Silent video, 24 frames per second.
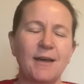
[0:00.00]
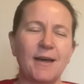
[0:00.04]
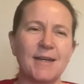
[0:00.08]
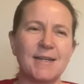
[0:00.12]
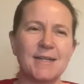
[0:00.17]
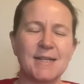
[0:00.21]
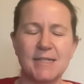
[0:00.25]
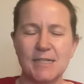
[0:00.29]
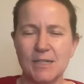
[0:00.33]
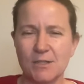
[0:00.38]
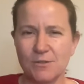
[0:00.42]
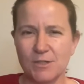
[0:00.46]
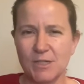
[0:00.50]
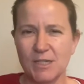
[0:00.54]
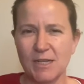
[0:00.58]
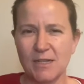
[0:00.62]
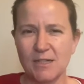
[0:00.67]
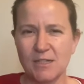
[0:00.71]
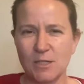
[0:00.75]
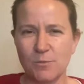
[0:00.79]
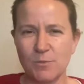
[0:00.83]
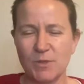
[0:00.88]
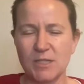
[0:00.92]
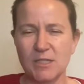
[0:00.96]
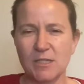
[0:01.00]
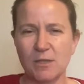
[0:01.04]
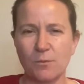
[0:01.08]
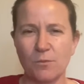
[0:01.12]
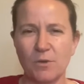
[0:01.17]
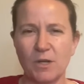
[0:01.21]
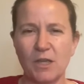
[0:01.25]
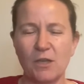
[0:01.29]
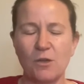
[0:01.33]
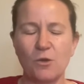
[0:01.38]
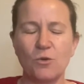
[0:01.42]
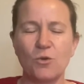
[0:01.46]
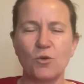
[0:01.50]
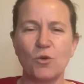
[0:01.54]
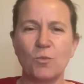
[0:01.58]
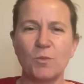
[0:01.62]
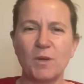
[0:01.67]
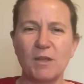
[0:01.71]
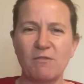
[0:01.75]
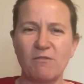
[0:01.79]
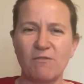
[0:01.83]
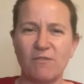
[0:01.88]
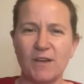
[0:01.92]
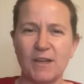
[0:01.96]
And I don't tend to be somebody who
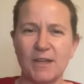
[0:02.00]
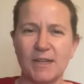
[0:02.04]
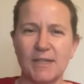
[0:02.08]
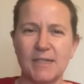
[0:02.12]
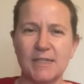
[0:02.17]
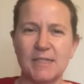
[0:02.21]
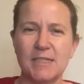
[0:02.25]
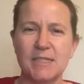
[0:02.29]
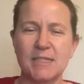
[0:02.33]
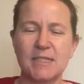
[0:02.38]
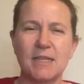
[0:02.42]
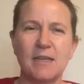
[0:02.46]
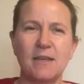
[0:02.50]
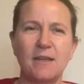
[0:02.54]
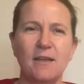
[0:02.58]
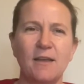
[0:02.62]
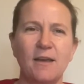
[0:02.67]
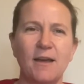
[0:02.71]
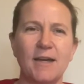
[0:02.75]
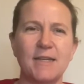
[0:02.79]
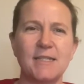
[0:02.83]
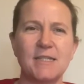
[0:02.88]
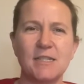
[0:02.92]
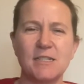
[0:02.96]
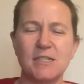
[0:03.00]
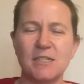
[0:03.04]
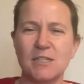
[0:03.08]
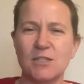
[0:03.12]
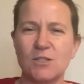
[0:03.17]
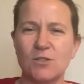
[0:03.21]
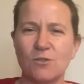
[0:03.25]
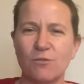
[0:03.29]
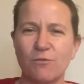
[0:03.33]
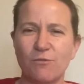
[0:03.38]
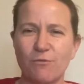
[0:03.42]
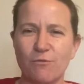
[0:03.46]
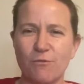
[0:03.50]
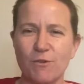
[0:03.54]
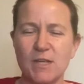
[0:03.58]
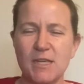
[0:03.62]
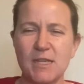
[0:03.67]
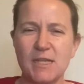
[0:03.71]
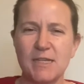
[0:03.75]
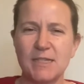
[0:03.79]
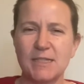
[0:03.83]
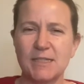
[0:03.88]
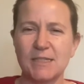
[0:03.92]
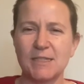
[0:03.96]
normally fights. I tend to sort of
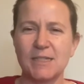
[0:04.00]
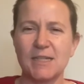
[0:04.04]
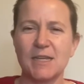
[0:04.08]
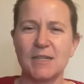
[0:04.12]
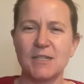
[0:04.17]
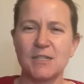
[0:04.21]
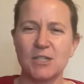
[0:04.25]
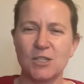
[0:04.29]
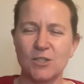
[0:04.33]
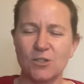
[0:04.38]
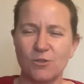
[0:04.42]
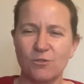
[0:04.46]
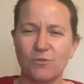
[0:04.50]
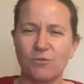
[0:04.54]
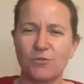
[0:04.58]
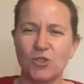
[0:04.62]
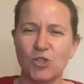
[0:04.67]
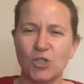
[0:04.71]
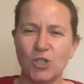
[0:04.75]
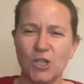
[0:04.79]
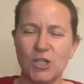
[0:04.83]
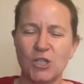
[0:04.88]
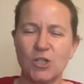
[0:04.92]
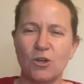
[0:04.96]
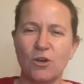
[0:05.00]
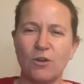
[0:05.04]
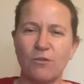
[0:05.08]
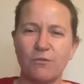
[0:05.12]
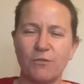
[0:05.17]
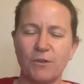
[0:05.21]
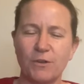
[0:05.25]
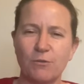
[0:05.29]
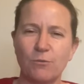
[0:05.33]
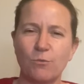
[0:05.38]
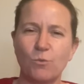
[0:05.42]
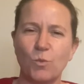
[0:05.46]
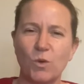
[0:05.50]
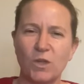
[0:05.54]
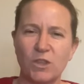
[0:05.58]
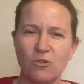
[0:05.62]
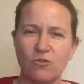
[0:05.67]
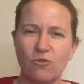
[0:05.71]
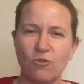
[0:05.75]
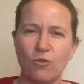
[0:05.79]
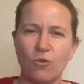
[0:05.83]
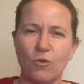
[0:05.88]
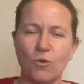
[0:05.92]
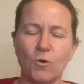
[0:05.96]
freeze and tend to sort of shut off and
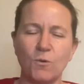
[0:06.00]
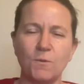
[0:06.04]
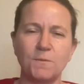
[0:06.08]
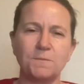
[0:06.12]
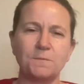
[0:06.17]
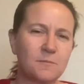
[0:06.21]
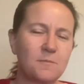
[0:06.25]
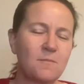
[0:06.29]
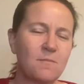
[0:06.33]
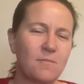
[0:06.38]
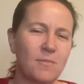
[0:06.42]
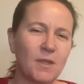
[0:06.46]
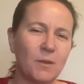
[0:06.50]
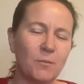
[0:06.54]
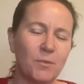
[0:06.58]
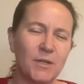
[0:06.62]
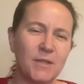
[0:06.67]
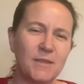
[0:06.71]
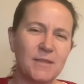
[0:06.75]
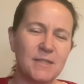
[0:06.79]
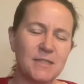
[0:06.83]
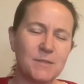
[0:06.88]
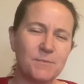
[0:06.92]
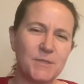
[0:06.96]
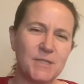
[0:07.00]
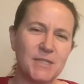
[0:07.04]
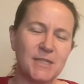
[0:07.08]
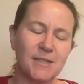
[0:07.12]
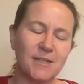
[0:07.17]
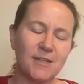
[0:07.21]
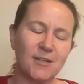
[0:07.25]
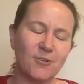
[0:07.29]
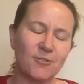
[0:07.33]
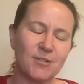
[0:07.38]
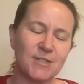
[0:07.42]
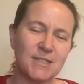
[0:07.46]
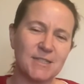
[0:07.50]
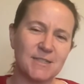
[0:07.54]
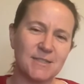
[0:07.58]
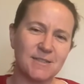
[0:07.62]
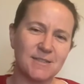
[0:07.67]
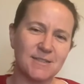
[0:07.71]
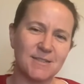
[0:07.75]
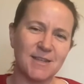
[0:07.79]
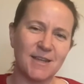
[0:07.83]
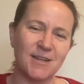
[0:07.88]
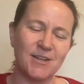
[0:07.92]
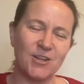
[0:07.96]
withdraw. But in this particular
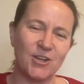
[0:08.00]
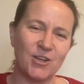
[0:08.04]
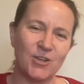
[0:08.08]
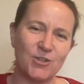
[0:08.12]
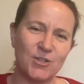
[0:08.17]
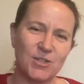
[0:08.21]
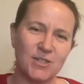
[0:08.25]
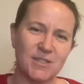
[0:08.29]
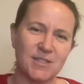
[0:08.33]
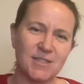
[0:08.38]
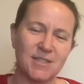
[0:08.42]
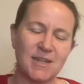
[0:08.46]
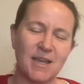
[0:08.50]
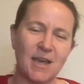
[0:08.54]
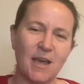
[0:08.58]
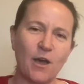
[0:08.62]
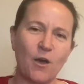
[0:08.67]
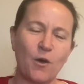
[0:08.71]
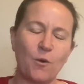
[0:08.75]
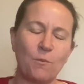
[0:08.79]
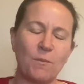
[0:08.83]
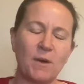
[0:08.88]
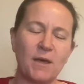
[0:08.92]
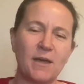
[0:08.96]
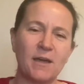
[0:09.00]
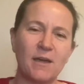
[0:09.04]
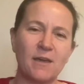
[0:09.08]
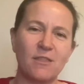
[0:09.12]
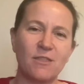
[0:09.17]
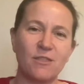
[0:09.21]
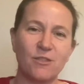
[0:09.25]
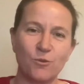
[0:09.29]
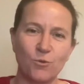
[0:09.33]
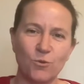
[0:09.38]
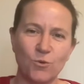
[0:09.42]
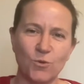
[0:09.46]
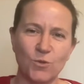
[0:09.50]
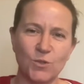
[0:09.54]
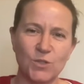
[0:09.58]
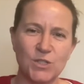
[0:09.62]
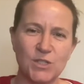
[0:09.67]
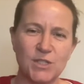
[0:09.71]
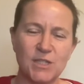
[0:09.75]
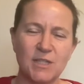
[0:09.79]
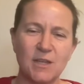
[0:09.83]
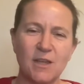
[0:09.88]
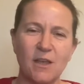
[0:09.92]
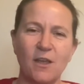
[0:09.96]
instance, I noticed how my
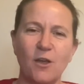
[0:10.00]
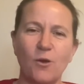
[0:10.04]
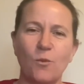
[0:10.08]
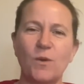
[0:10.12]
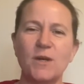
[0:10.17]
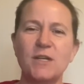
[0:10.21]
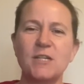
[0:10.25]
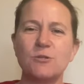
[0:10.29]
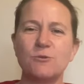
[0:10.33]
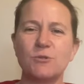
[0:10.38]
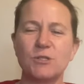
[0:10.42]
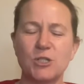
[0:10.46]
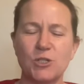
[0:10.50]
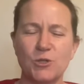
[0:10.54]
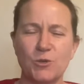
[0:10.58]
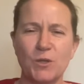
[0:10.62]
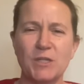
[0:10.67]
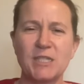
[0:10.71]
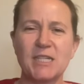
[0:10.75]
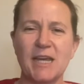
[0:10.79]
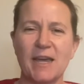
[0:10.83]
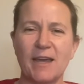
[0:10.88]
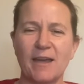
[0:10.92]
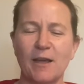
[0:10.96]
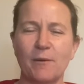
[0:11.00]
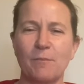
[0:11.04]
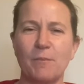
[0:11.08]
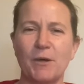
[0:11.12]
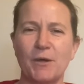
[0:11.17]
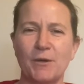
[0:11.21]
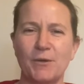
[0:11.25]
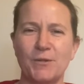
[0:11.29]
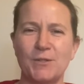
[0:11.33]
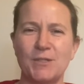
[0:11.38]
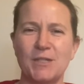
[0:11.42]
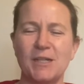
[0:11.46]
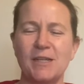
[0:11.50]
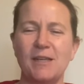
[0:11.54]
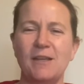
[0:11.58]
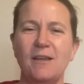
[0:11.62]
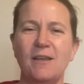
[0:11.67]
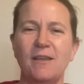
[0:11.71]
thoughts went into attack mode.